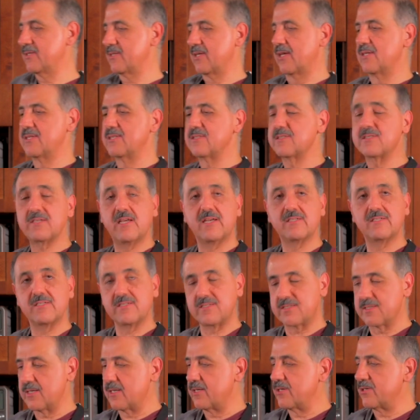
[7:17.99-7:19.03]
As I
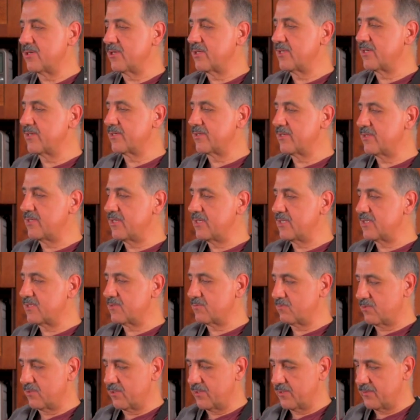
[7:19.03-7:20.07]
said earlier, these
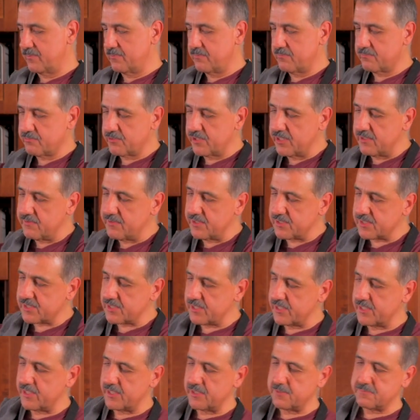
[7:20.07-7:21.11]
were
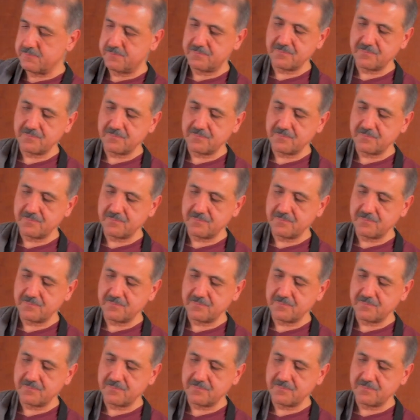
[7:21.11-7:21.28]
previously